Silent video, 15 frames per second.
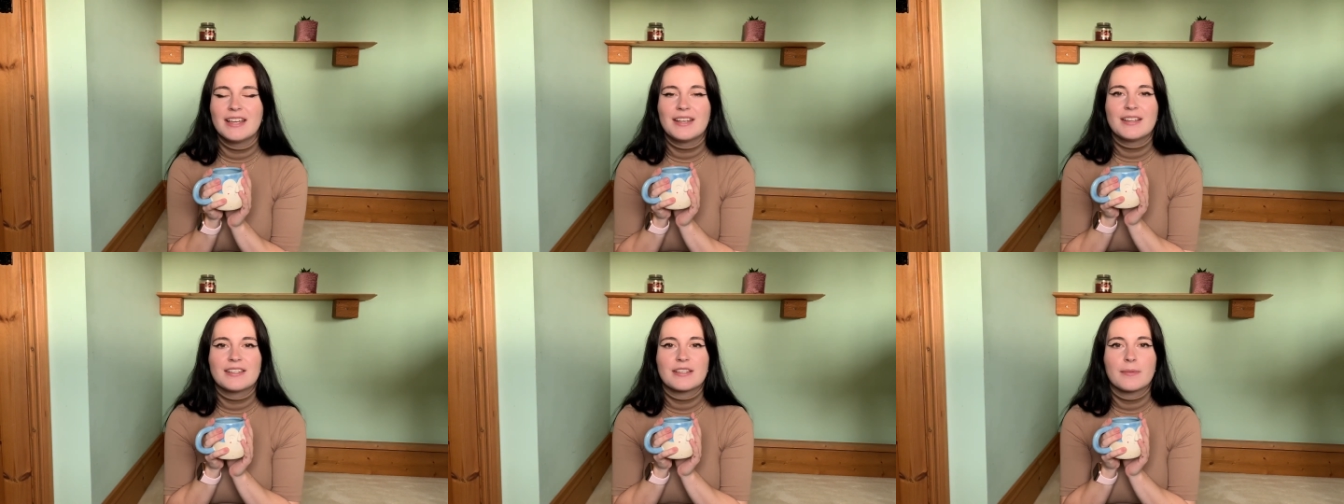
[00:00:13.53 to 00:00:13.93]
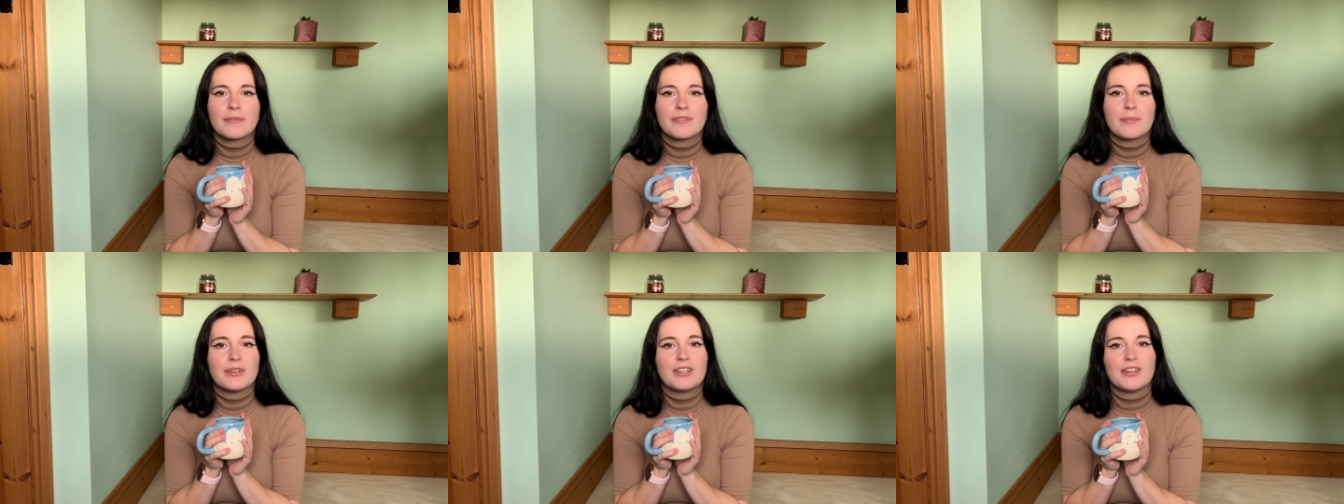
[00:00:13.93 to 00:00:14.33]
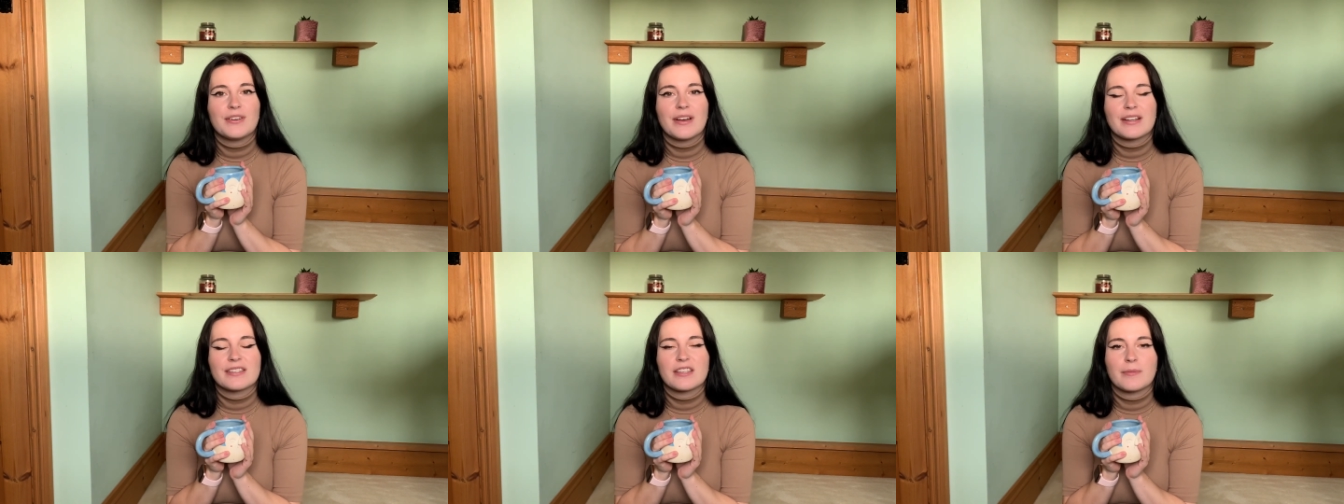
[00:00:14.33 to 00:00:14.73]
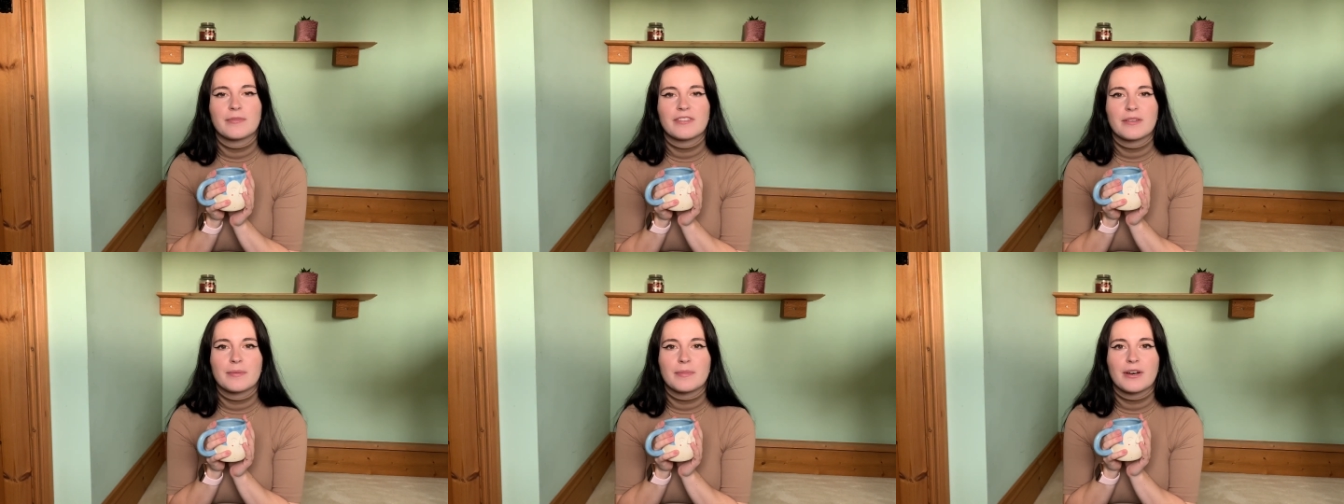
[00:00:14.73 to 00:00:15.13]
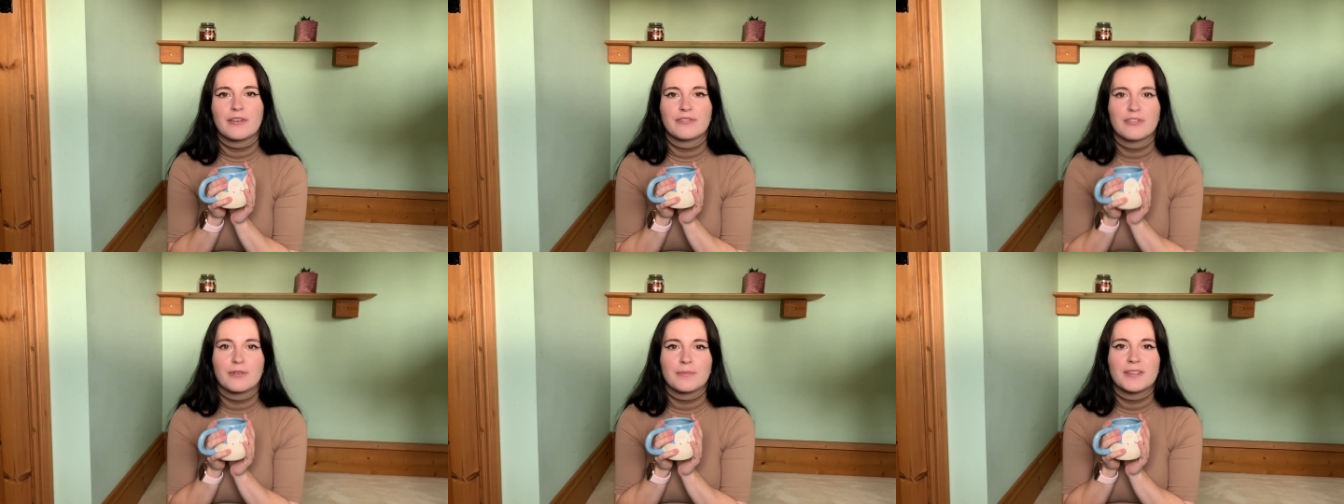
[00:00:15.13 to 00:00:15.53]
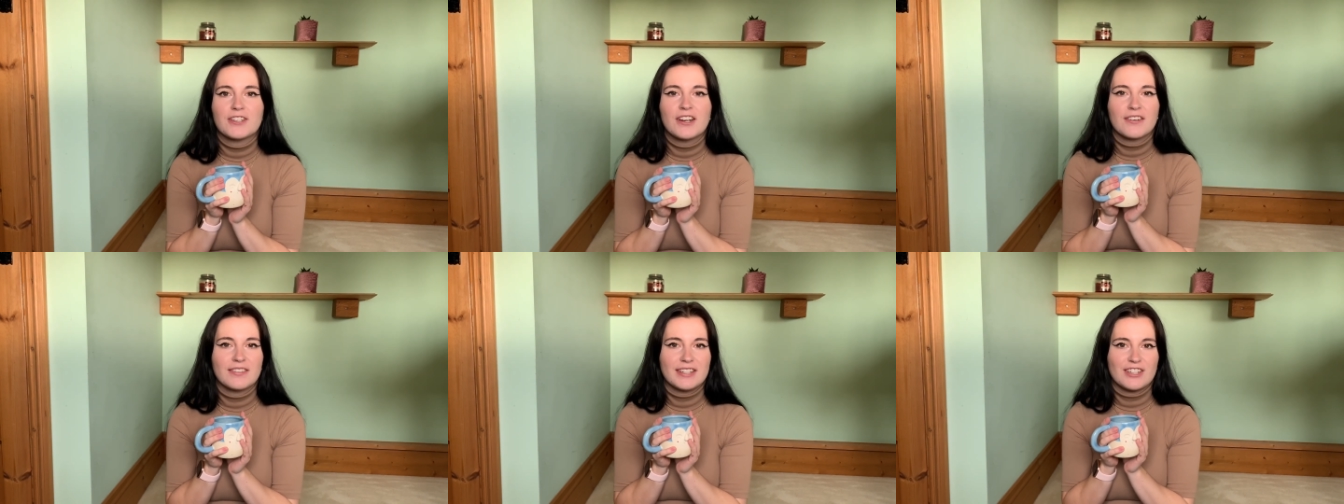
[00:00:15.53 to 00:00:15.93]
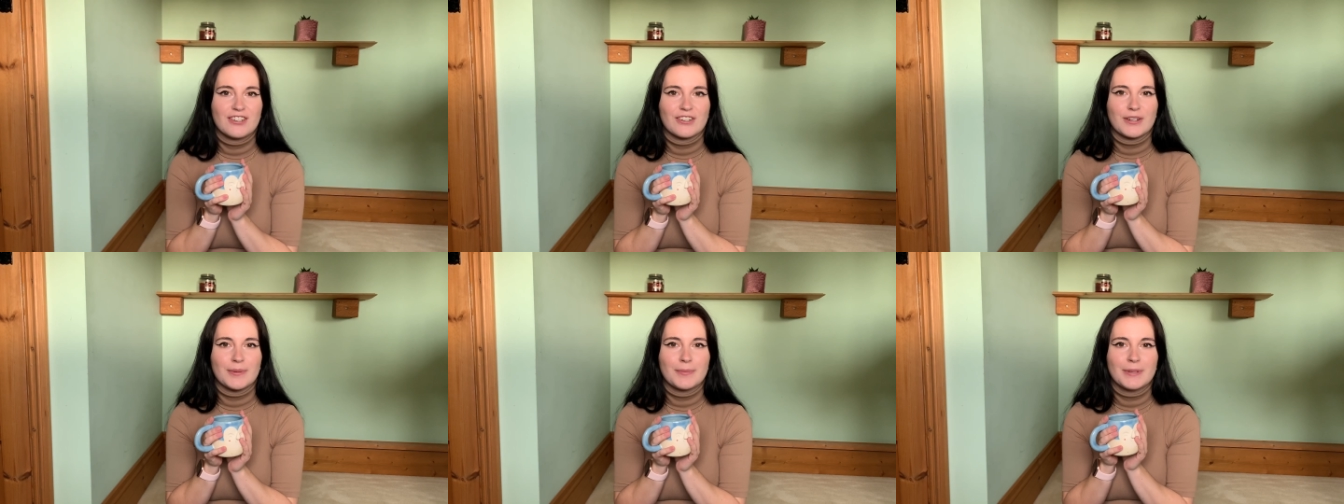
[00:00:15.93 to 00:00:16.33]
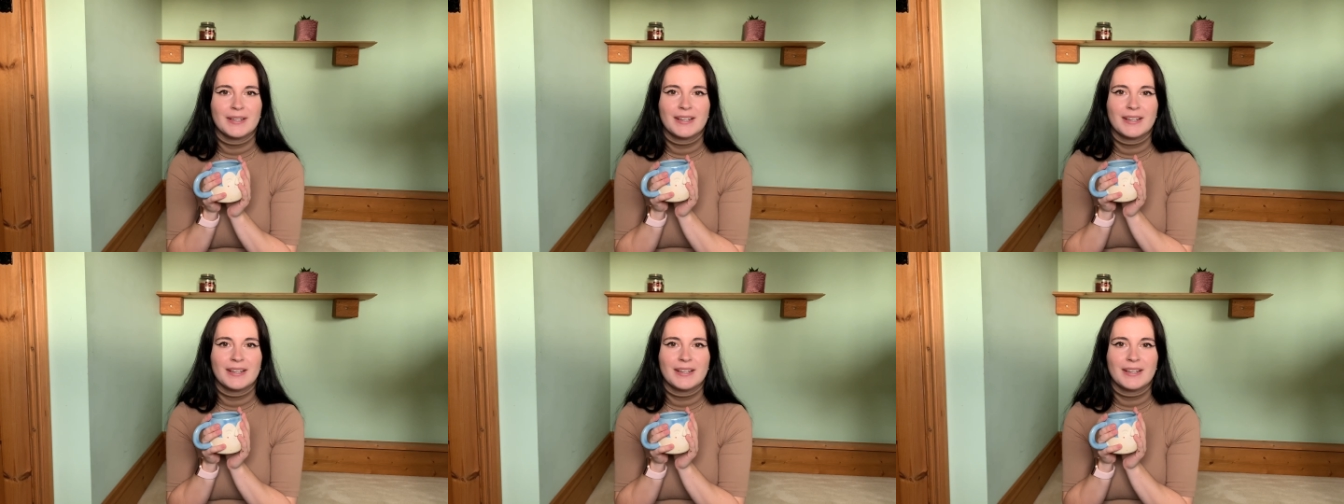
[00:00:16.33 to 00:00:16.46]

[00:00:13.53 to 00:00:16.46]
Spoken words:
Some of them are new and some of them are from the charity shop.